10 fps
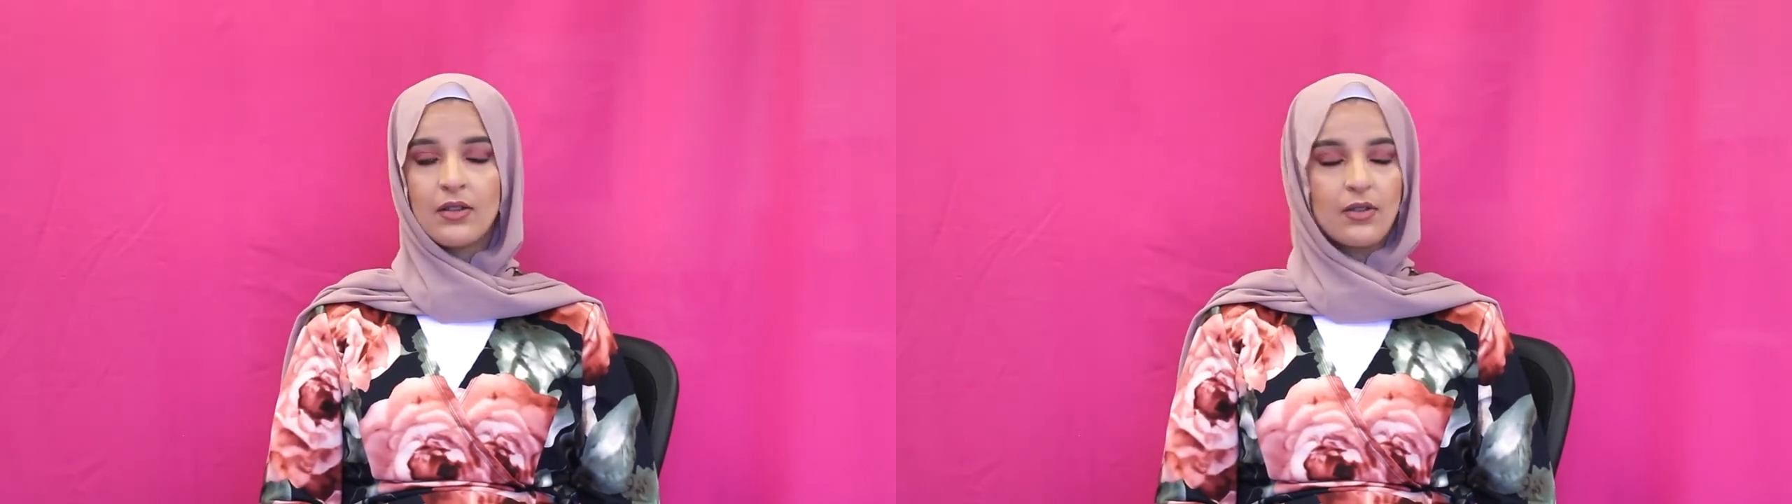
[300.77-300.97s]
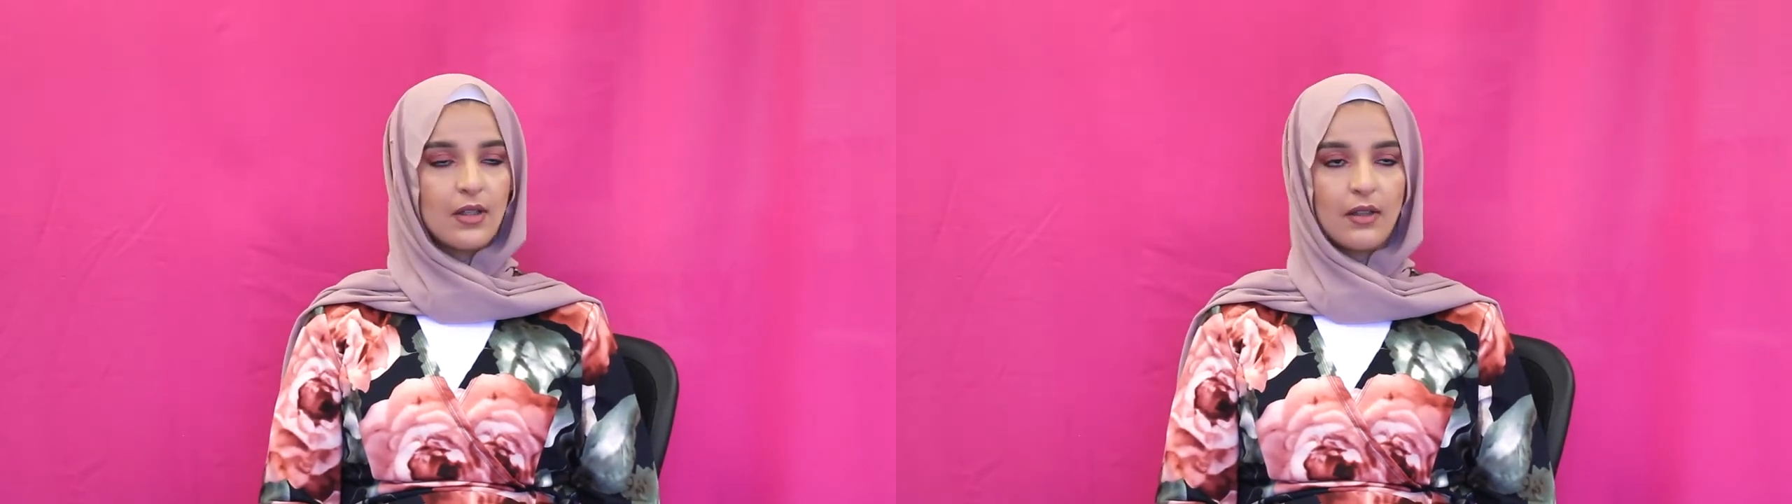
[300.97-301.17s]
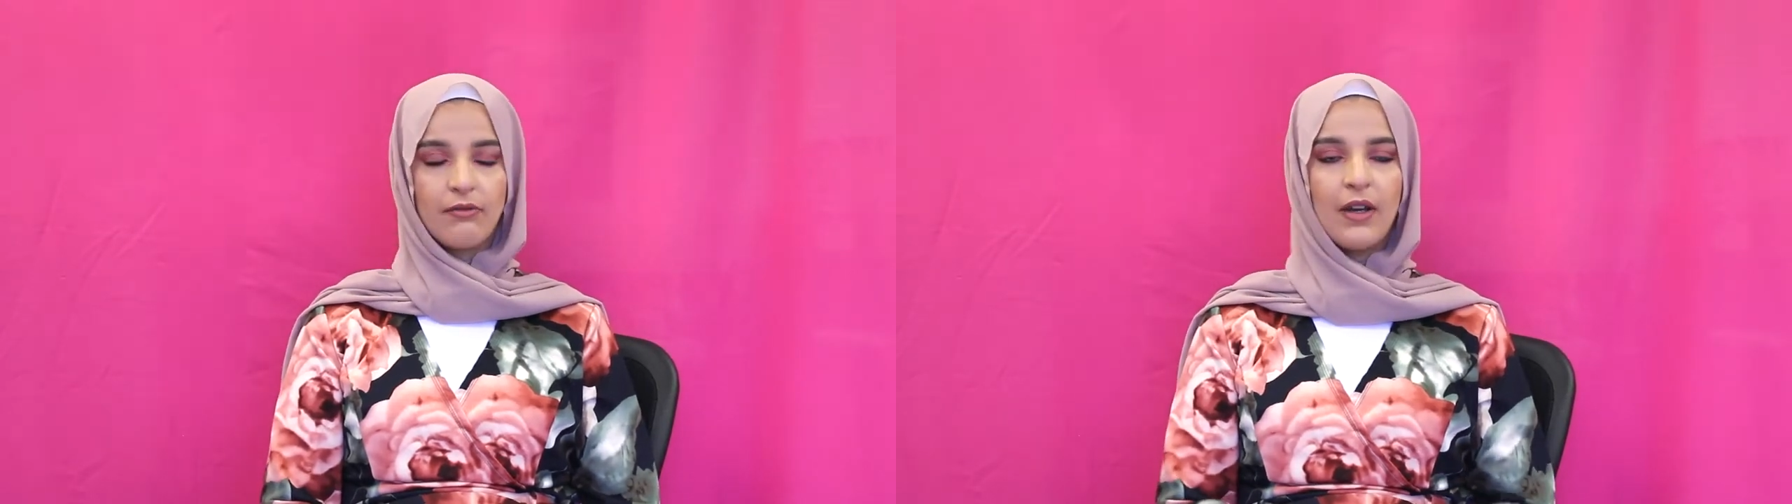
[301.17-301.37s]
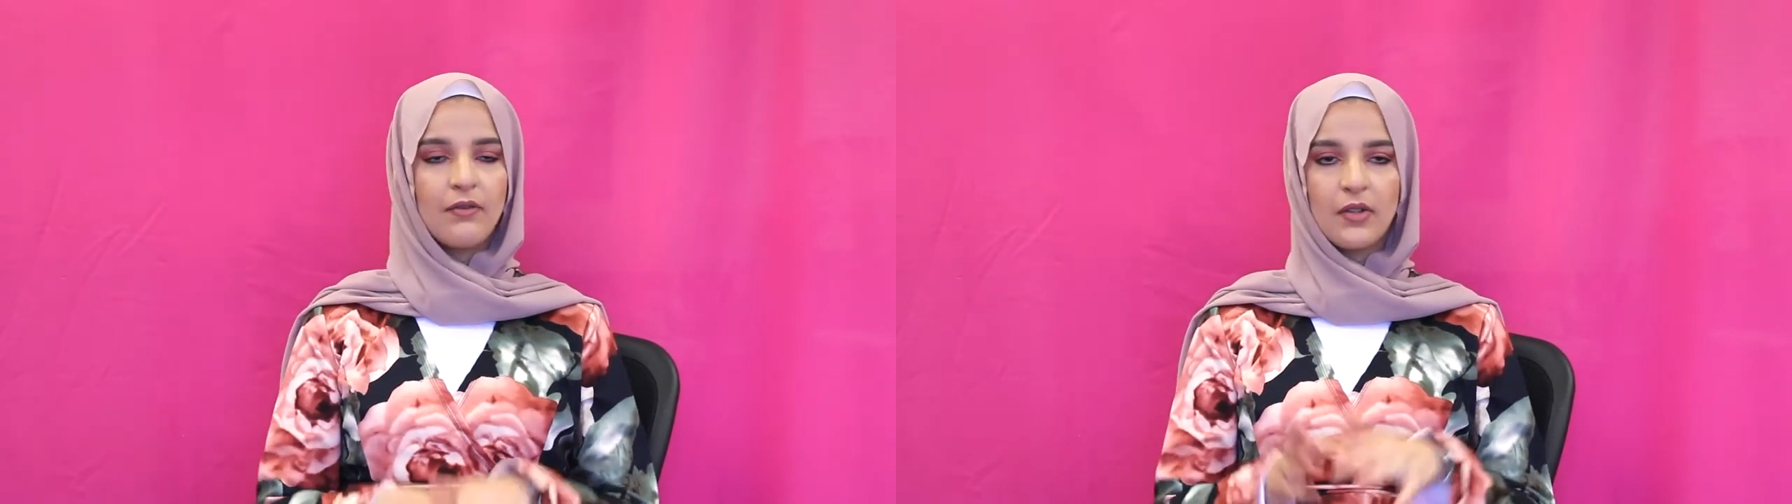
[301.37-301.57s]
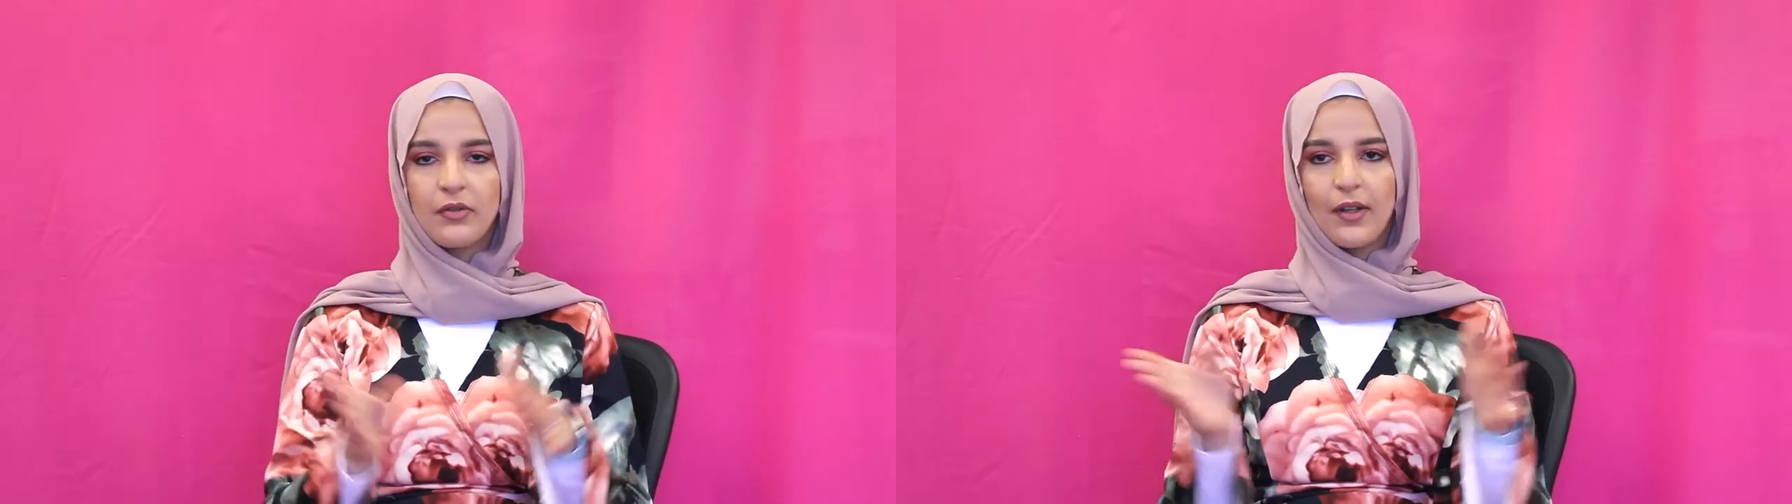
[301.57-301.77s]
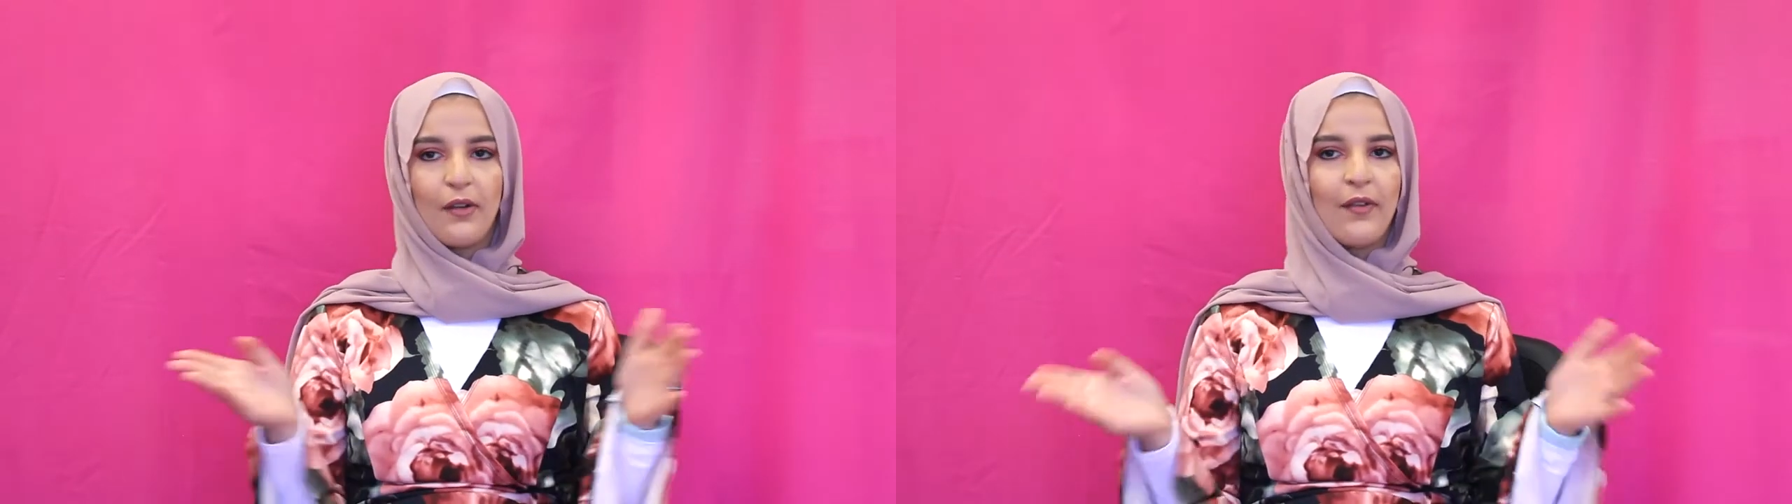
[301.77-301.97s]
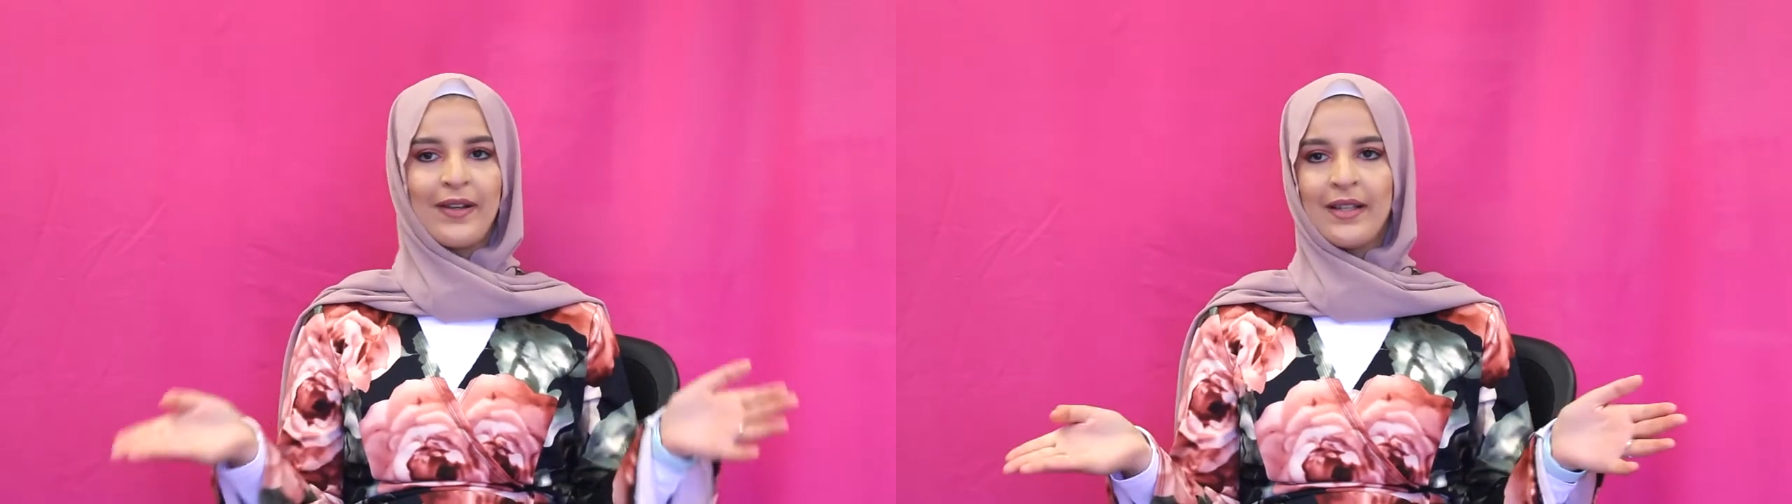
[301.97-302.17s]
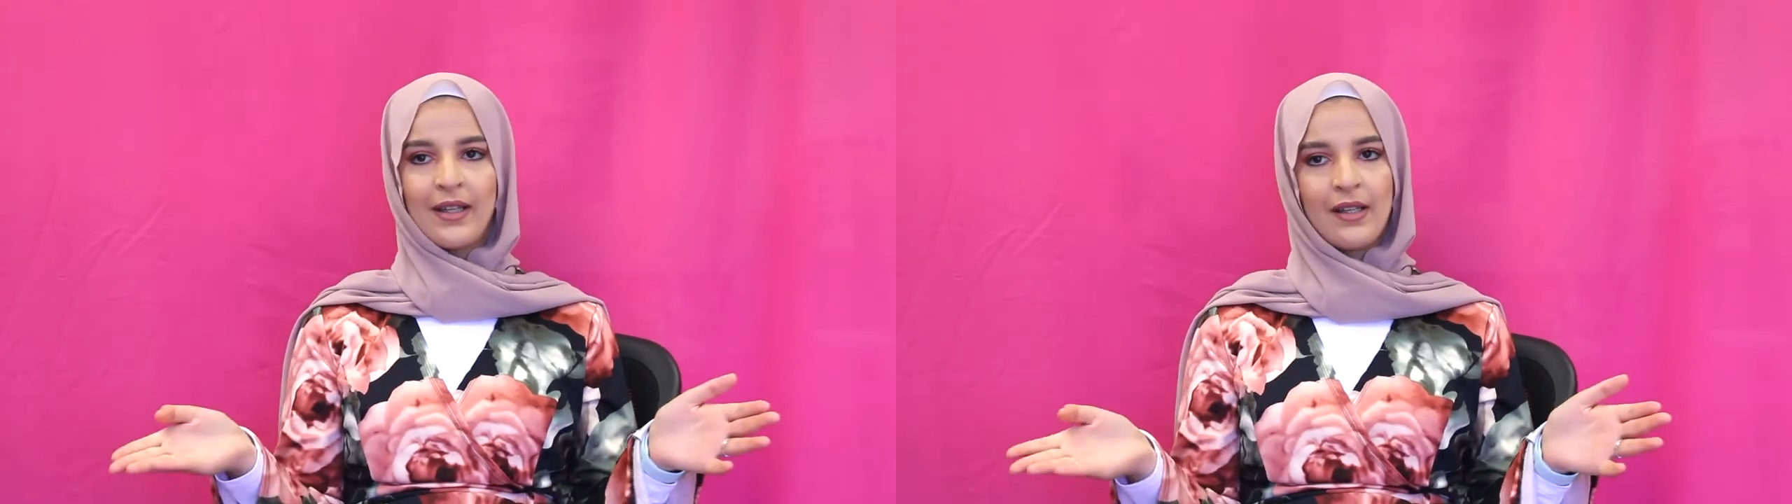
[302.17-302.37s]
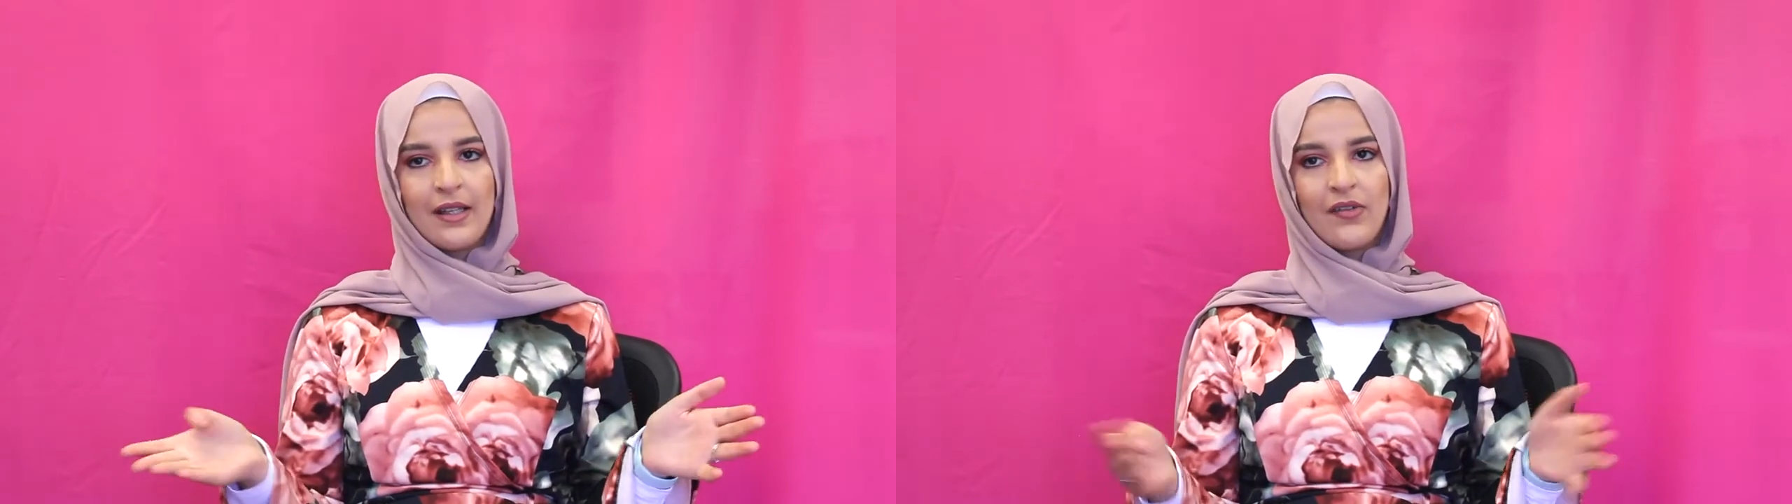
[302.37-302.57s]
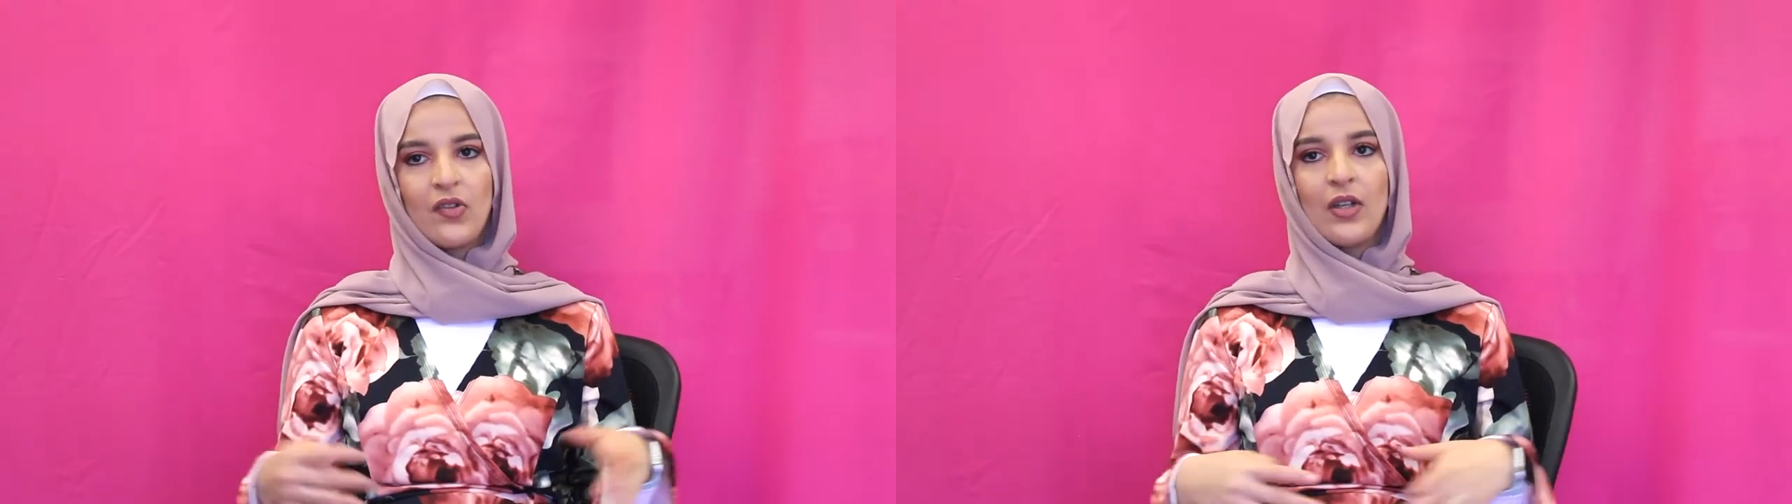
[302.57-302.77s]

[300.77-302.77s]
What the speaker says: there's like 5 different advice I can give you,